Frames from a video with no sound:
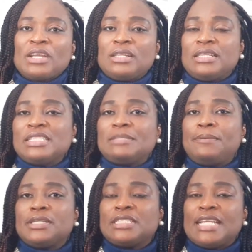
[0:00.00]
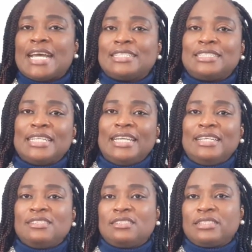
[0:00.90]
this person has
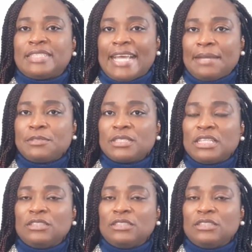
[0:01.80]
taken steps